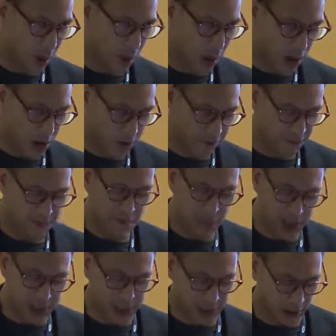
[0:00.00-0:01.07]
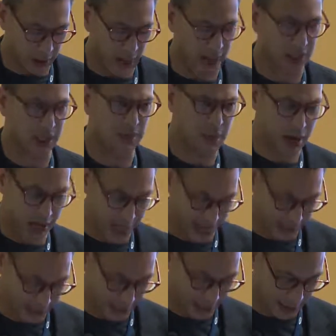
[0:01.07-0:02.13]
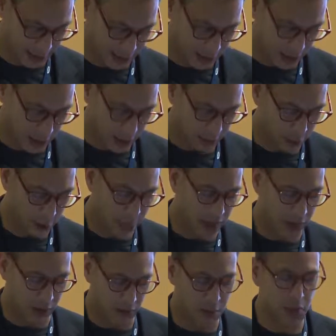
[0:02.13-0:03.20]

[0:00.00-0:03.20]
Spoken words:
a way of monetizing many assets by making